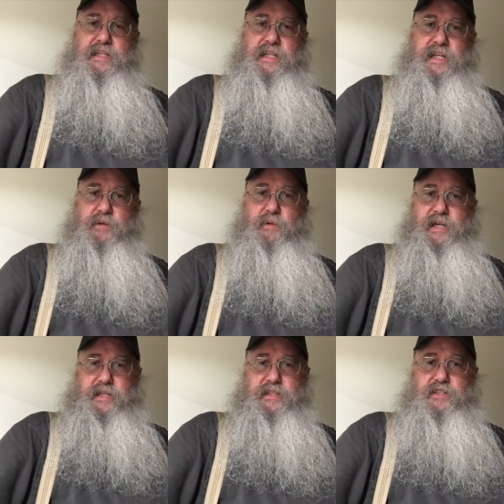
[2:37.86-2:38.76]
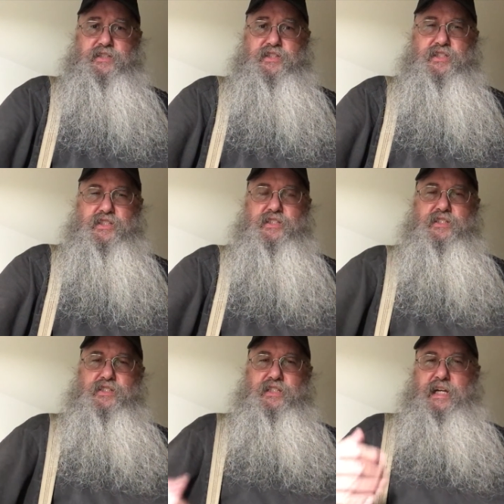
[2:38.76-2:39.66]
anyway, just
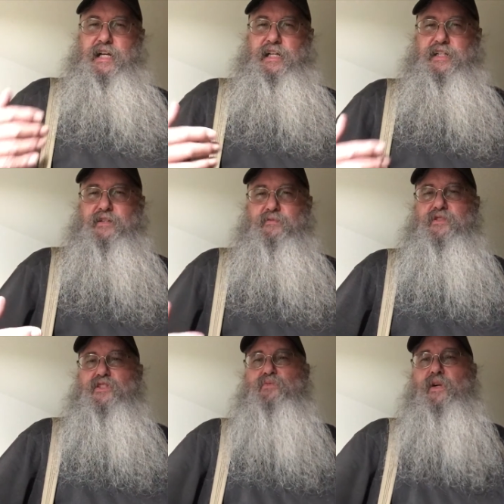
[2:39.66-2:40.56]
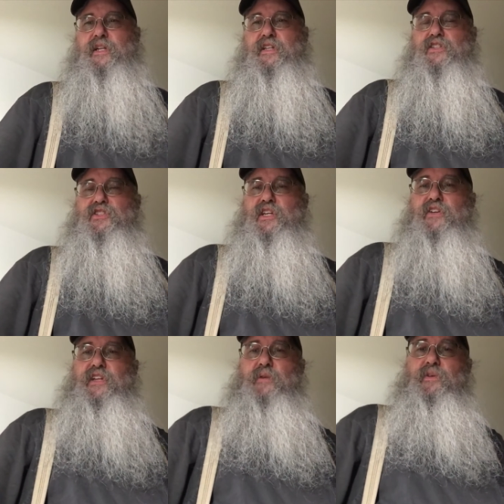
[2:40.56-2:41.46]
wanted to
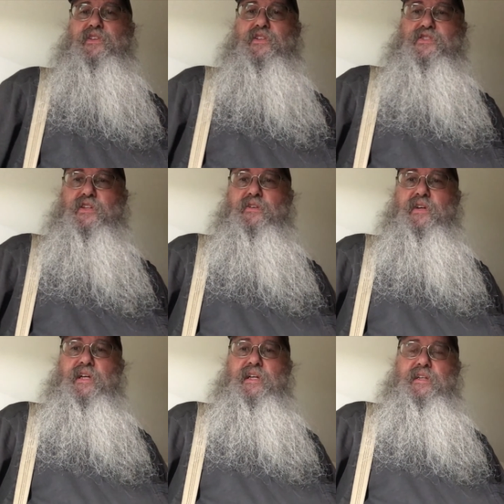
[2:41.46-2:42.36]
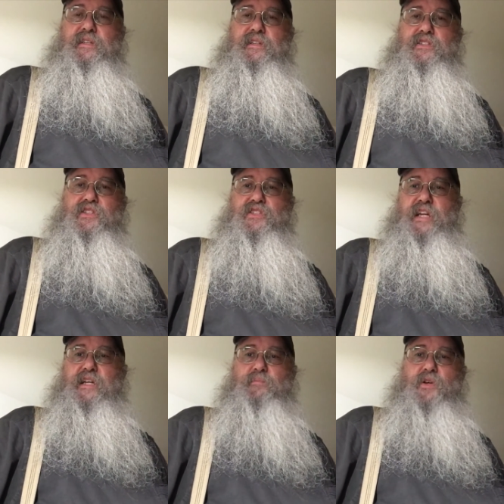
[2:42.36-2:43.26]
share that with you. So let's just
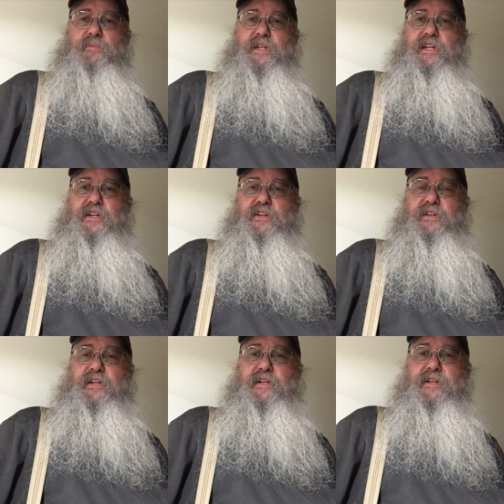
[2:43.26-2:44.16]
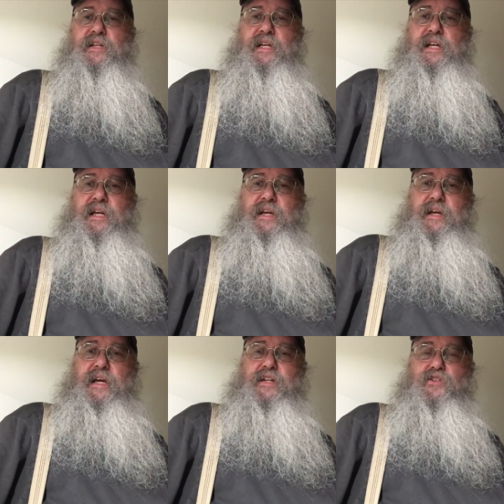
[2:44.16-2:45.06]
take a moment here,
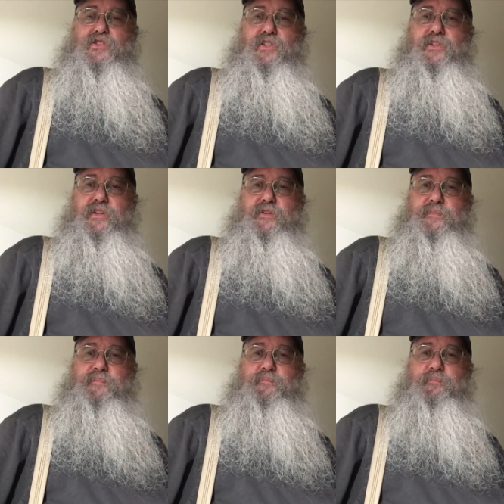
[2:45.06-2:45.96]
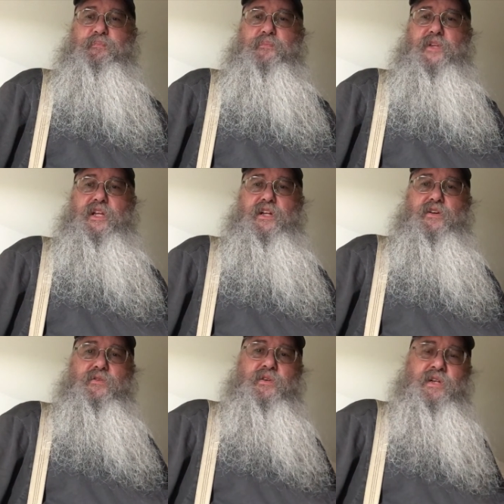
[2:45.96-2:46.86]
and I'll show you,
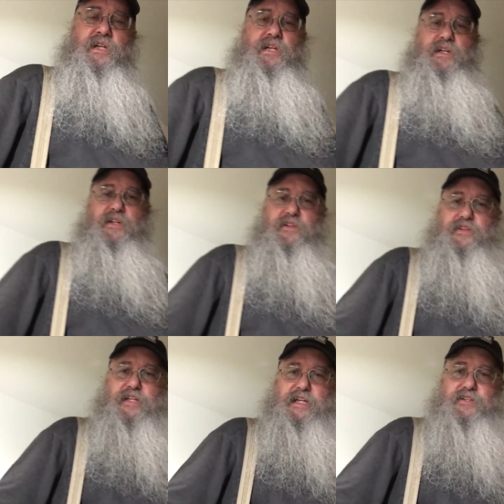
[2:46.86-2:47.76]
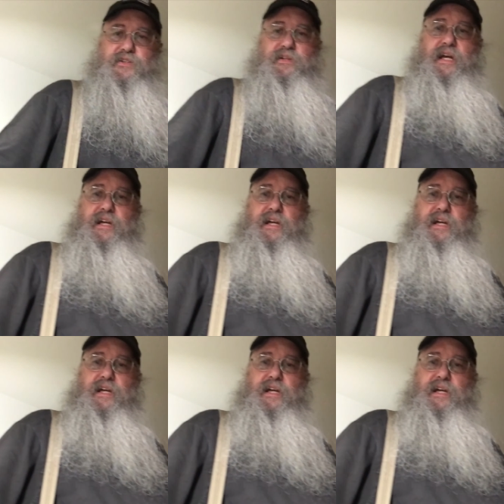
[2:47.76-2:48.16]
that I do